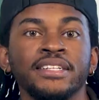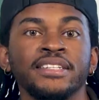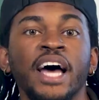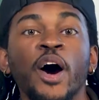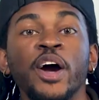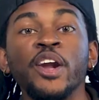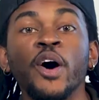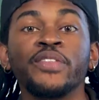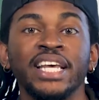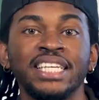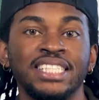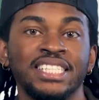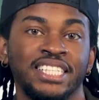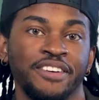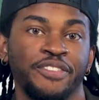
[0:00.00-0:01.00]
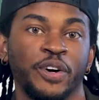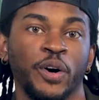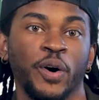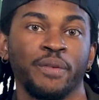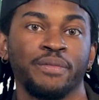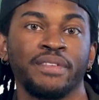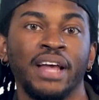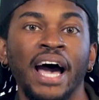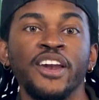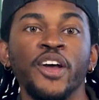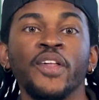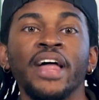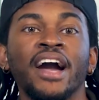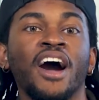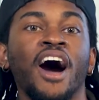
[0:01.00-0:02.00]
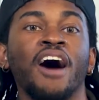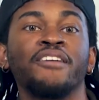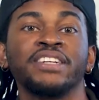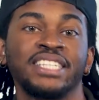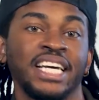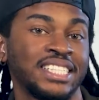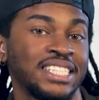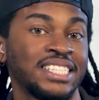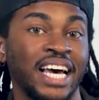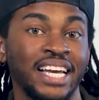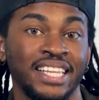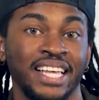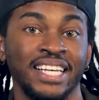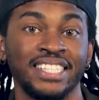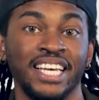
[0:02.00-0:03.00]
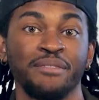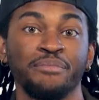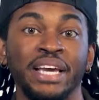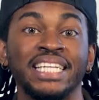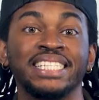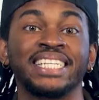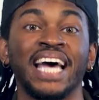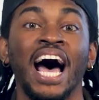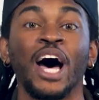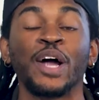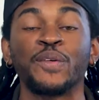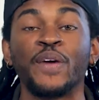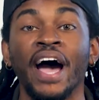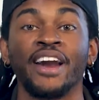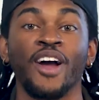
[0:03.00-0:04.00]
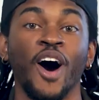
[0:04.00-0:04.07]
Now, I know this is difficult. I know that conversations like this can be downright